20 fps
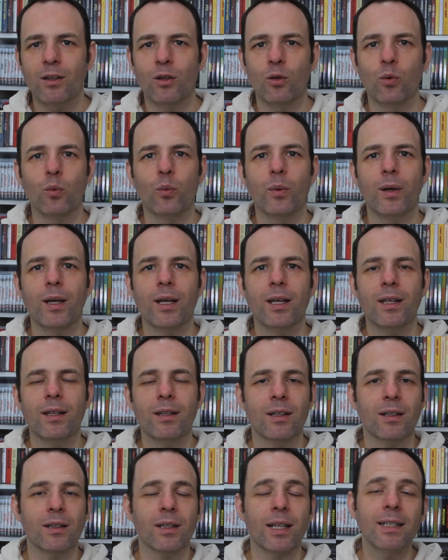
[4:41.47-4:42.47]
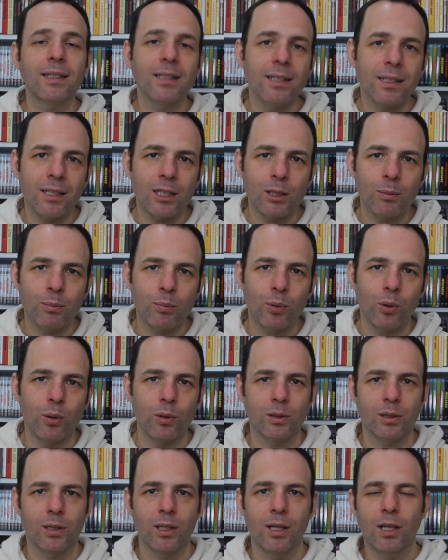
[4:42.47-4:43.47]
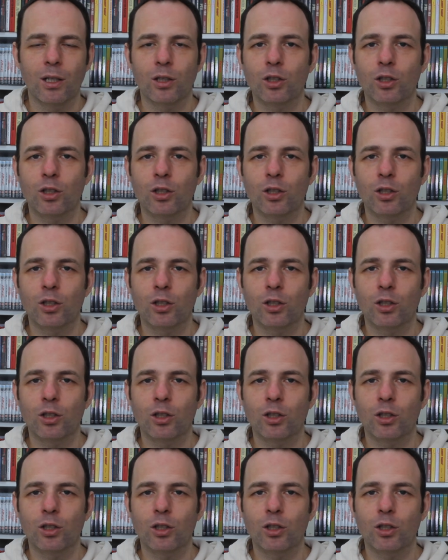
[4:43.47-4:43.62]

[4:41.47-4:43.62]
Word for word: the way the lighting is put,